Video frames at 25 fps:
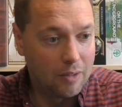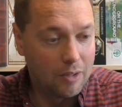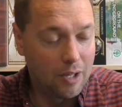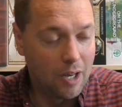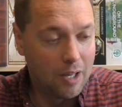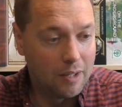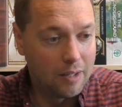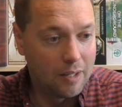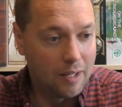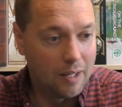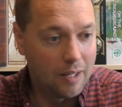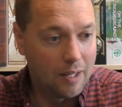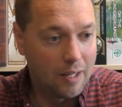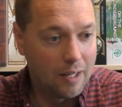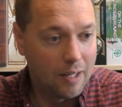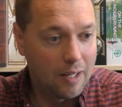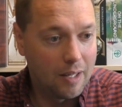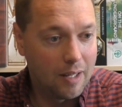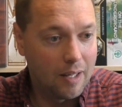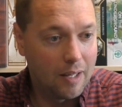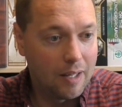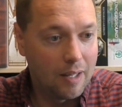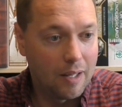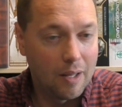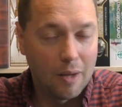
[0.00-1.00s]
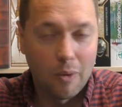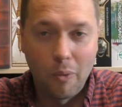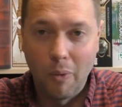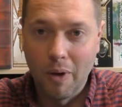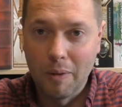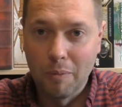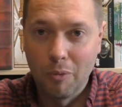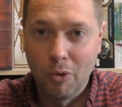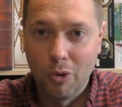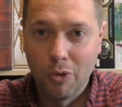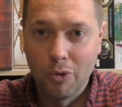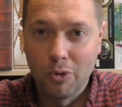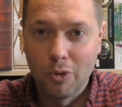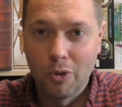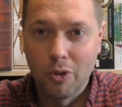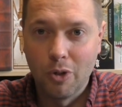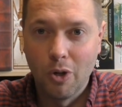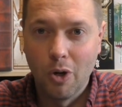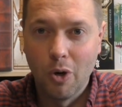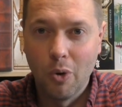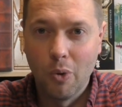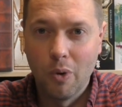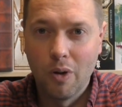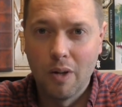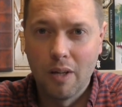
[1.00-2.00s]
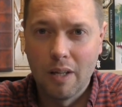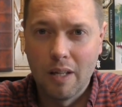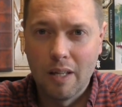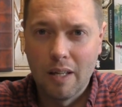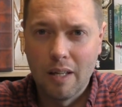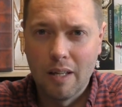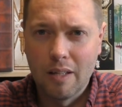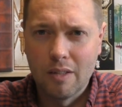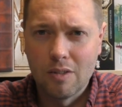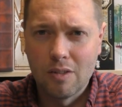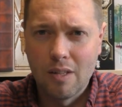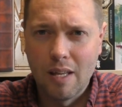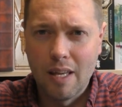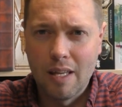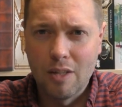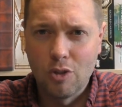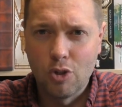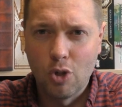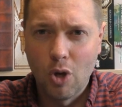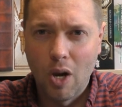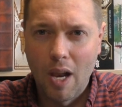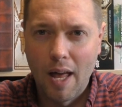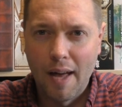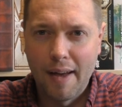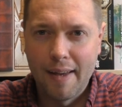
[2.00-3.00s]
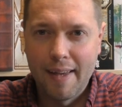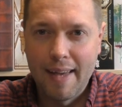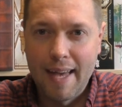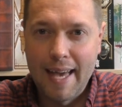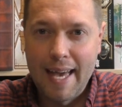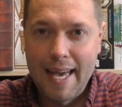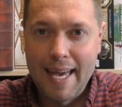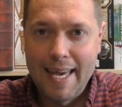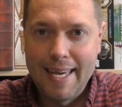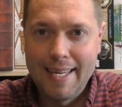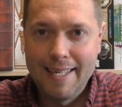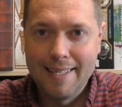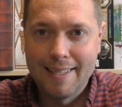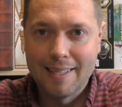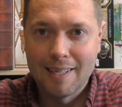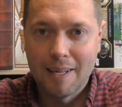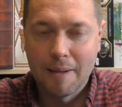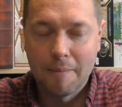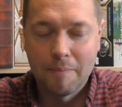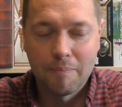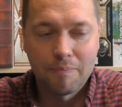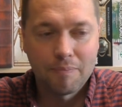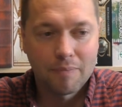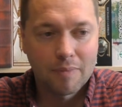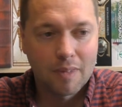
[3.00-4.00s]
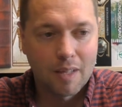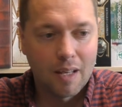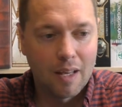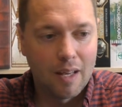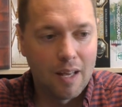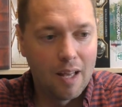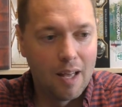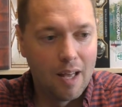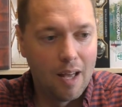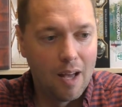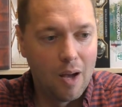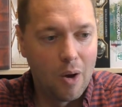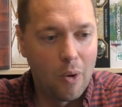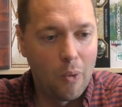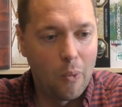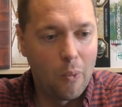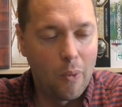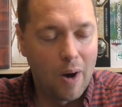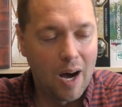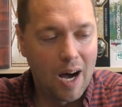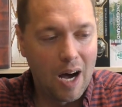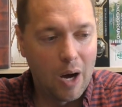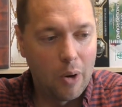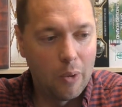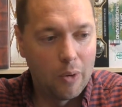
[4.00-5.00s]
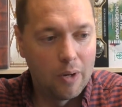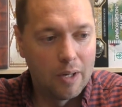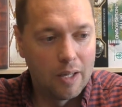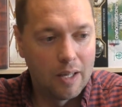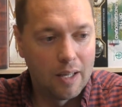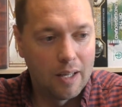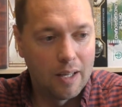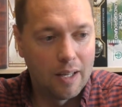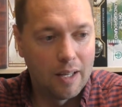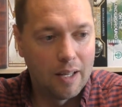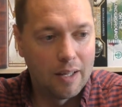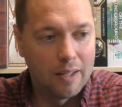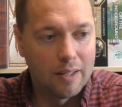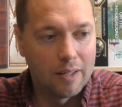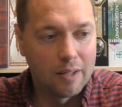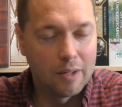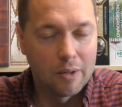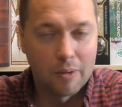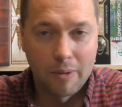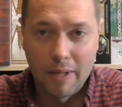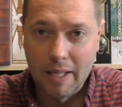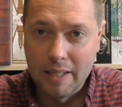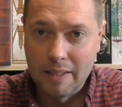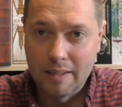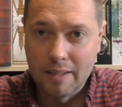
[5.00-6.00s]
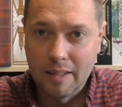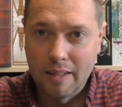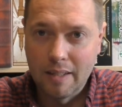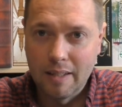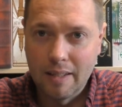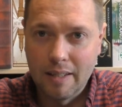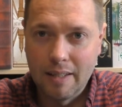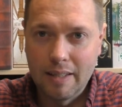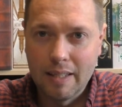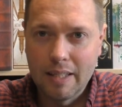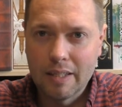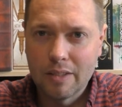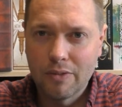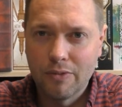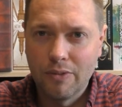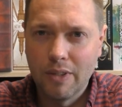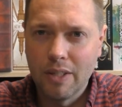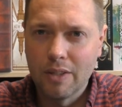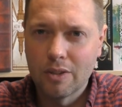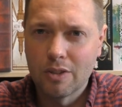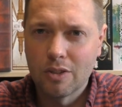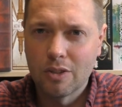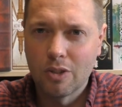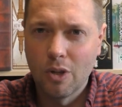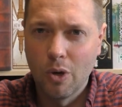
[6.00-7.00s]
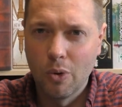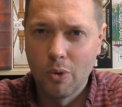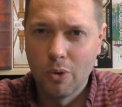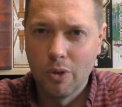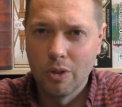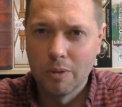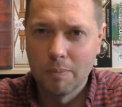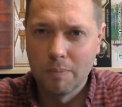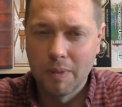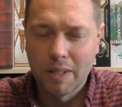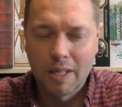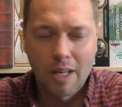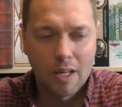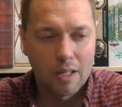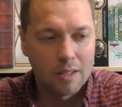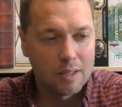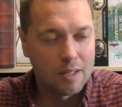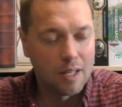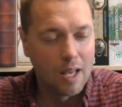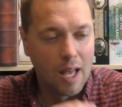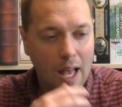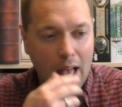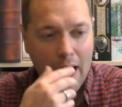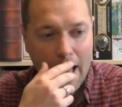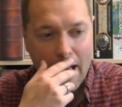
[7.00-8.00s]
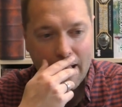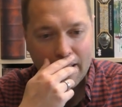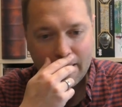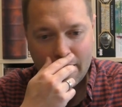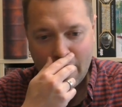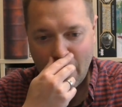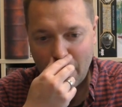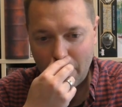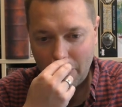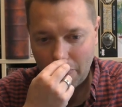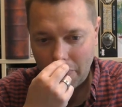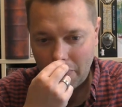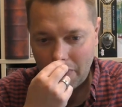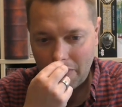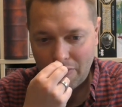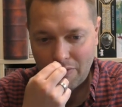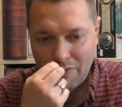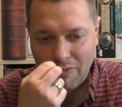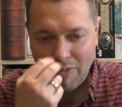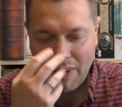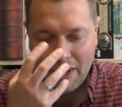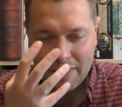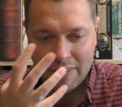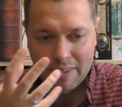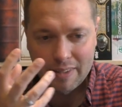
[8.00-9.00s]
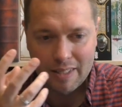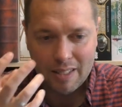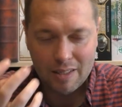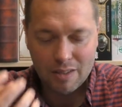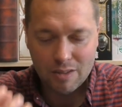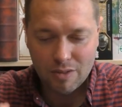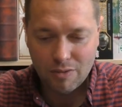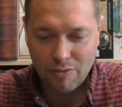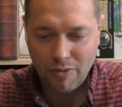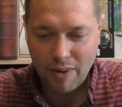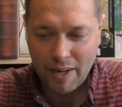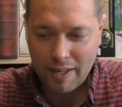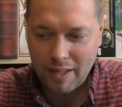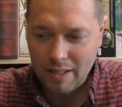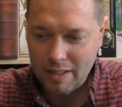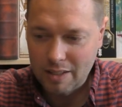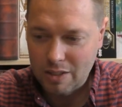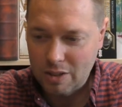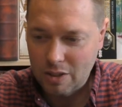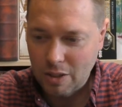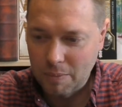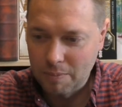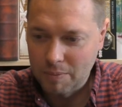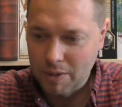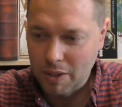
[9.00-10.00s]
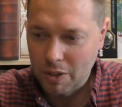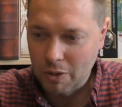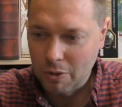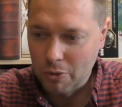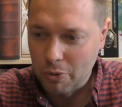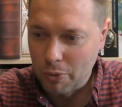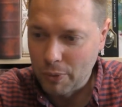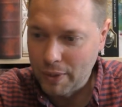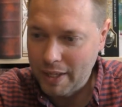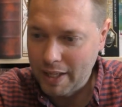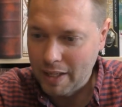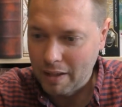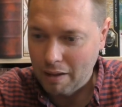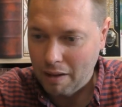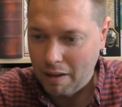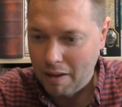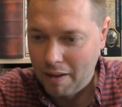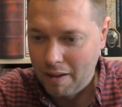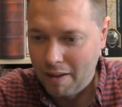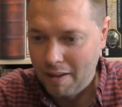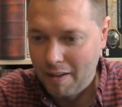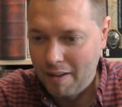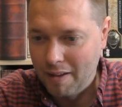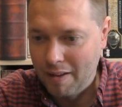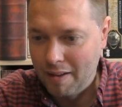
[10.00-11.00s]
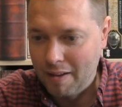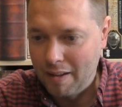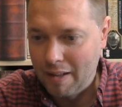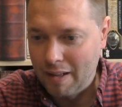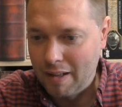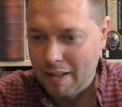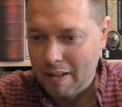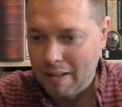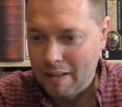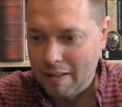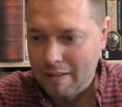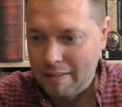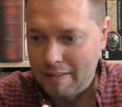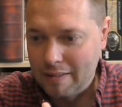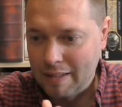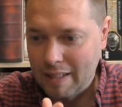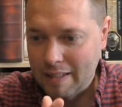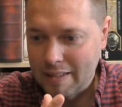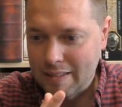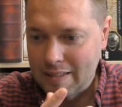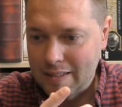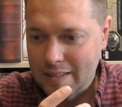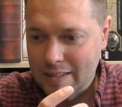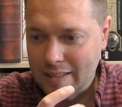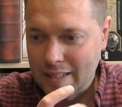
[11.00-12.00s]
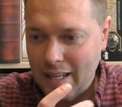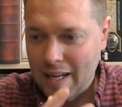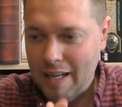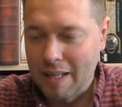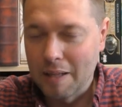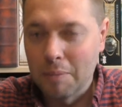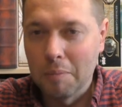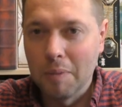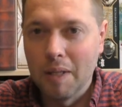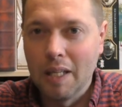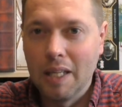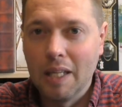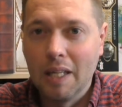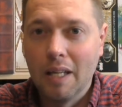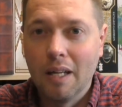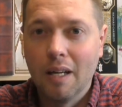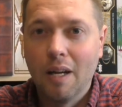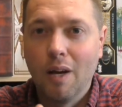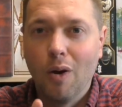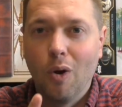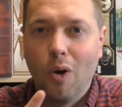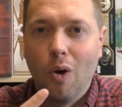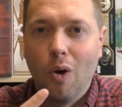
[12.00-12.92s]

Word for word: done. One more to go, July 8. Wow, great. This feels so good because now we fi there's finally something real that's telling me